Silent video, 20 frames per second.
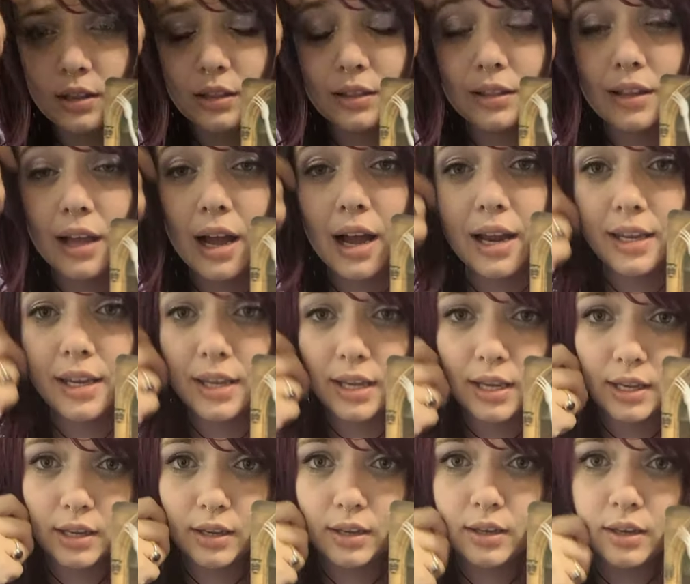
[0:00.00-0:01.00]

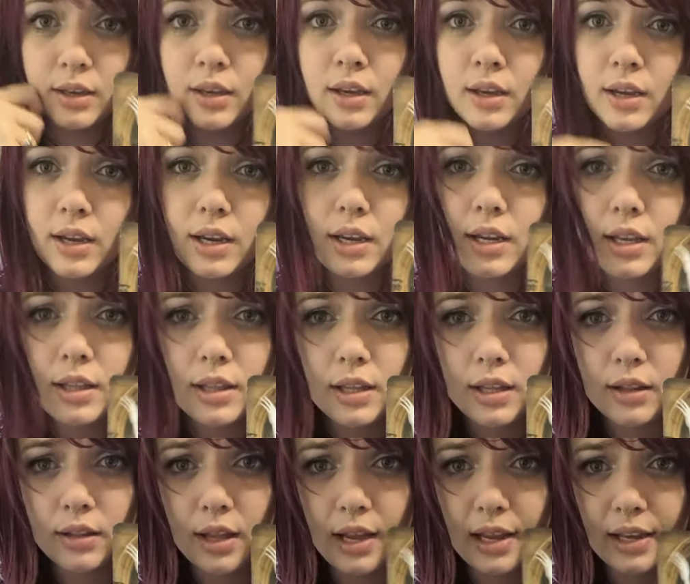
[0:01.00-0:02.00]
lying
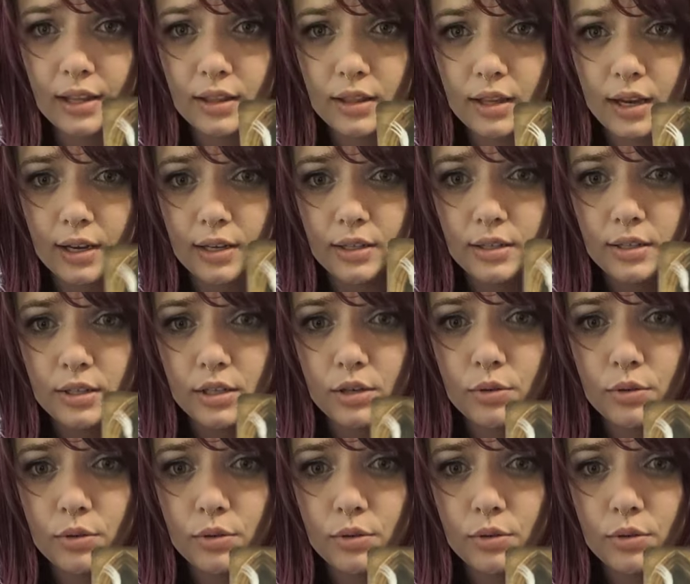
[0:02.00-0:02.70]
anything like that.